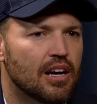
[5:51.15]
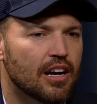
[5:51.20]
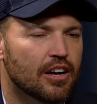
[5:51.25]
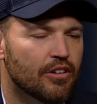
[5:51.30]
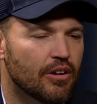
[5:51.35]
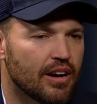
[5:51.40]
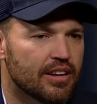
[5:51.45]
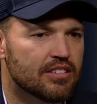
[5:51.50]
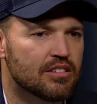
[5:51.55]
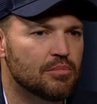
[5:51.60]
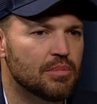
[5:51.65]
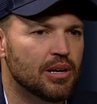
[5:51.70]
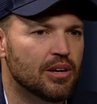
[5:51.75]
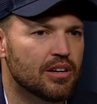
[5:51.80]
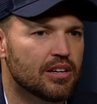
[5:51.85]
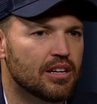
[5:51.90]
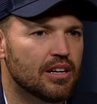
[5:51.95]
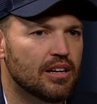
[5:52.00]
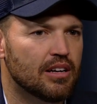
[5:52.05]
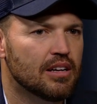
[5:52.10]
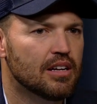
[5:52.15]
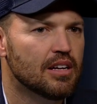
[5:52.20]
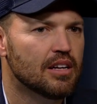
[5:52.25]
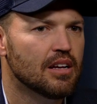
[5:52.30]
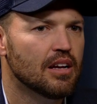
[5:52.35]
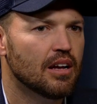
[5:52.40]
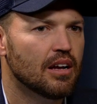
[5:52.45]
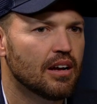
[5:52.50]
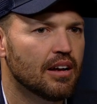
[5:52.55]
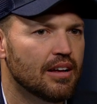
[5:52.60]
across America,
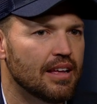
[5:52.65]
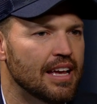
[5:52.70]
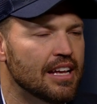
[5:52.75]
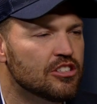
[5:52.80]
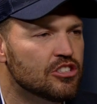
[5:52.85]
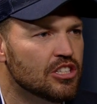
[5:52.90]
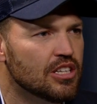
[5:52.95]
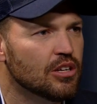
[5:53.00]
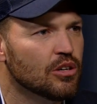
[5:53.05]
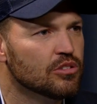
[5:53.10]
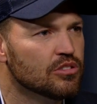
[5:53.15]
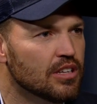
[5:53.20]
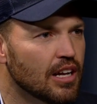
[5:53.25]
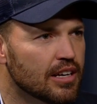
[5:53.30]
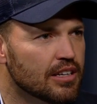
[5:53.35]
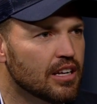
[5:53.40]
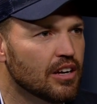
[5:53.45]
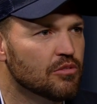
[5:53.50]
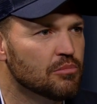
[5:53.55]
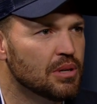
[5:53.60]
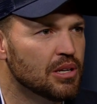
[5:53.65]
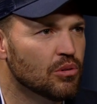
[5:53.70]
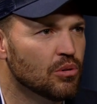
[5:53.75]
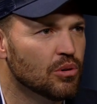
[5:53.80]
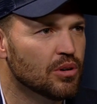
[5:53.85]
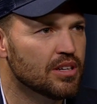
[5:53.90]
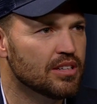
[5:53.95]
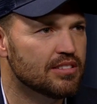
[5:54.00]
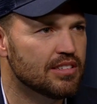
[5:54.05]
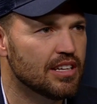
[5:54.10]
uh, NGOs, non-governmental
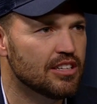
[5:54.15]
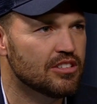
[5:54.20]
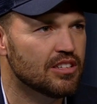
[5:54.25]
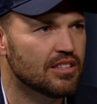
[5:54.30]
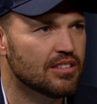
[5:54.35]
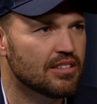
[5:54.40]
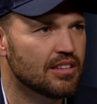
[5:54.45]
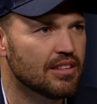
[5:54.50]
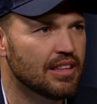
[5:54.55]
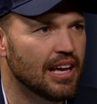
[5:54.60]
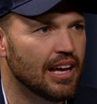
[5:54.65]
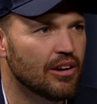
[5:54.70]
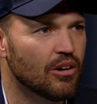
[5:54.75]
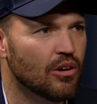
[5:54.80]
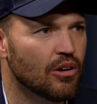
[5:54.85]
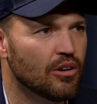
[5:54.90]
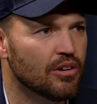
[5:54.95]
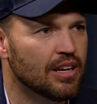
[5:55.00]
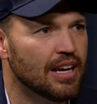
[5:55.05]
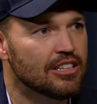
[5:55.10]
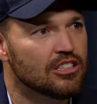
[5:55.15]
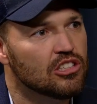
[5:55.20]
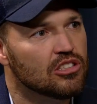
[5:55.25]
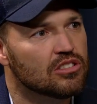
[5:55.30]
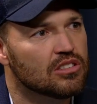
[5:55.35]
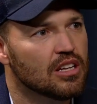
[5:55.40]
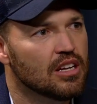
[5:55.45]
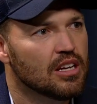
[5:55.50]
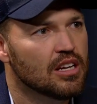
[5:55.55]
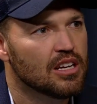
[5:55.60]
organizations that are not
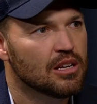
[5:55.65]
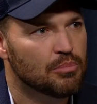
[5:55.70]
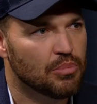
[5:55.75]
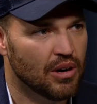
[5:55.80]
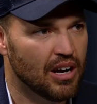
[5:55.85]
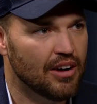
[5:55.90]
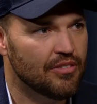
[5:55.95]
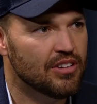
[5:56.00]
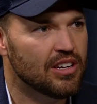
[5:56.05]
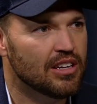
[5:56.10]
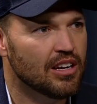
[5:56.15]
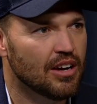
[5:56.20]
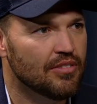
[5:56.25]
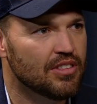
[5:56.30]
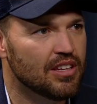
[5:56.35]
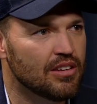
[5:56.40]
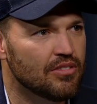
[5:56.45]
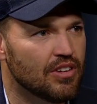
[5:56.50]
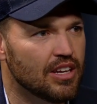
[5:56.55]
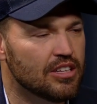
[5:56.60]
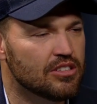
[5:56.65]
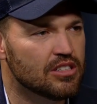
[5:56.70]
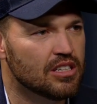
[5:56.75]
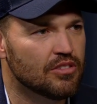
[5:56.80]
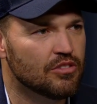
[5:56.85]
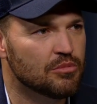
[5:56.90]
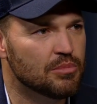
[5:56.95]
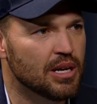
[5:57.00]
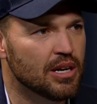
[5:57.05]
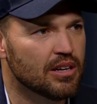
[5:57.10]
just profiting off the invasion
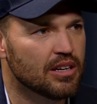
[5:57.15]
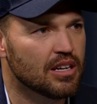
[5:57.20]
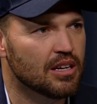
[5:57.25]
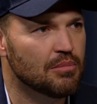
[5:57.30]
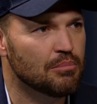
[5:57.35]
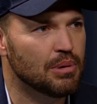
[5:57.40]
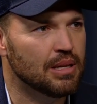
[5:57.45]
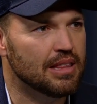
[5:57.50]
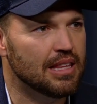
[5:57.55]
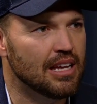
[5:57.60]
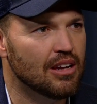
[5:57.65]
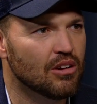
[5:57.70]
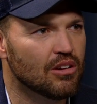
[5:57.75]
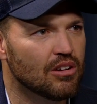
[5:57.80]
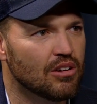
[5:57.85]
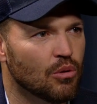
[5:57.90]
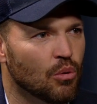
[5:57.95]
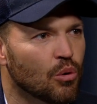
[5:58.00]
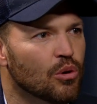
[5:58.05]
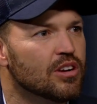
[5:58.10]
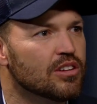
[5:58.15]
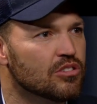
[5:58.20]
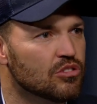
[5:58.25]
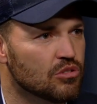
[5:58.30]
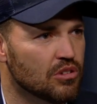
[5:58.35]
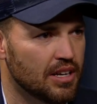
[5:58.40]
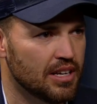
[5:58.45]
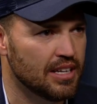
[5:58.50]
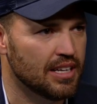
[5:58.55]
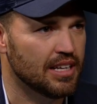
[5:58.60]
of America, but they are
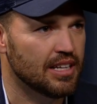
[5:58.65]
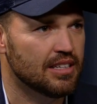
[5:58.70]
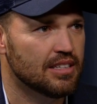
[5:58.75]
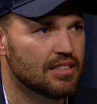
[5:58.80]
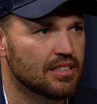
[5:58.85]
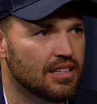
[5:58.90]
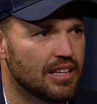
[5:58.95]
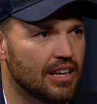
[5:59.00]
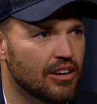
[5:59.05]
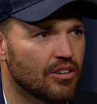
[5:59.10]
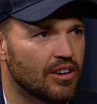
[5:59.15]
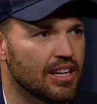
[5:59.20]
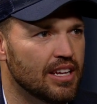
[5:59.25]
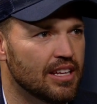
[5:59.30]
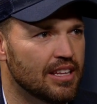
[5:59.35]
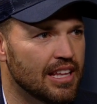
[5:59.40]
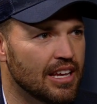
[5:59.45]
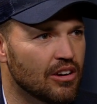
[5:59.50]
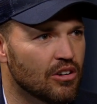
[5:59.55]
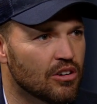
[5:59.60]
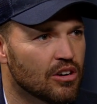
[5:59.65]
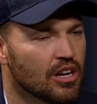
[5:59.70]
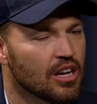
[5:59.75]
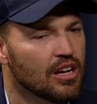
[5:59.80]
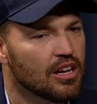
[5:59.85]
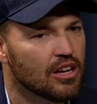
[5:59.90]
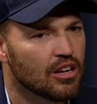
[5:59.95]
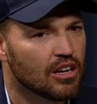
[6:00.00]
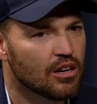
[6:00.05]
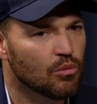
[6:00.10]
orchestrating it. They, they are. They are
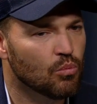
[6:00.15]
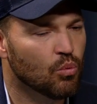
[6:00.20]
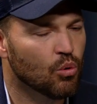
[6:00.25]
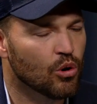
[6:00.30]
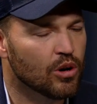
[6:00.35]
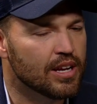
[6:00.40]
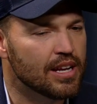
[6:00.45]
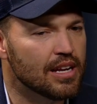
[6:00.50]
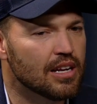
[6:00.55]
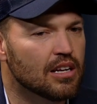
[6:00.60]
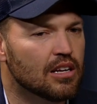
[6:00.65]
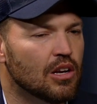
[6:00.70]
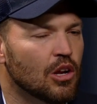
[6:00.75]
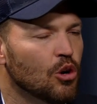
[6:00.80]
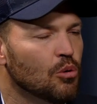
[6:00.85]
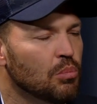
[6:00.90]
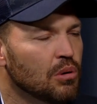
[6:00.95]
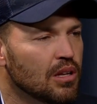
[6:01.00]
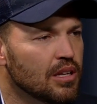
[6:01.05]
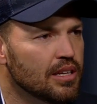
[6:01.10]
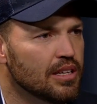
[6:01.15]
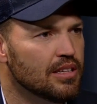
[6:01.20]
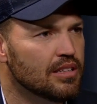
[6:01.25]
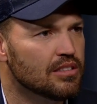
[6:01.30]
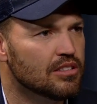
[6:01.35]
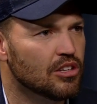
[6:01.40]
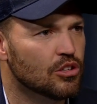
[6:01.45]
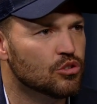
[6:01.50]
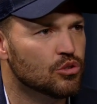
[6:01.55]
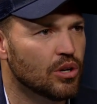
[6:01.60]
working
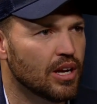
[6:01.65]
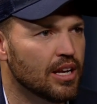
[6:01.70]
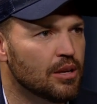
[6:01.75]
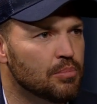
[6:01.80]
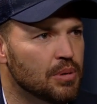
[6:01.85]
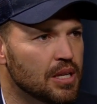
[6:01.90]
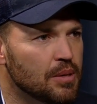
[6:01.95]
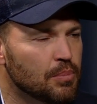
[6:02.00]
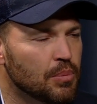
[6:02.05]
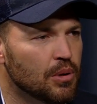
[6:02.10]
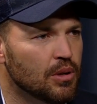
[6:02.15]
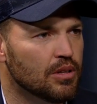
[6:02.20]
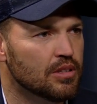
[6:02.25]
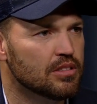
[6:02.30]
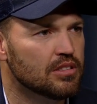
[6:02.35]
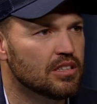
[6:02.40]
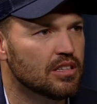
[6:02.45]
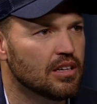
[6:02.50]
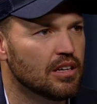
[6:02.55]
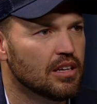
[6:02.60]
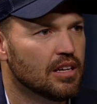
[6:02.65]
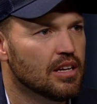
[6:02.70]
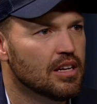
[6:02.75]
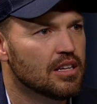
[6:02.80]
globally to train people to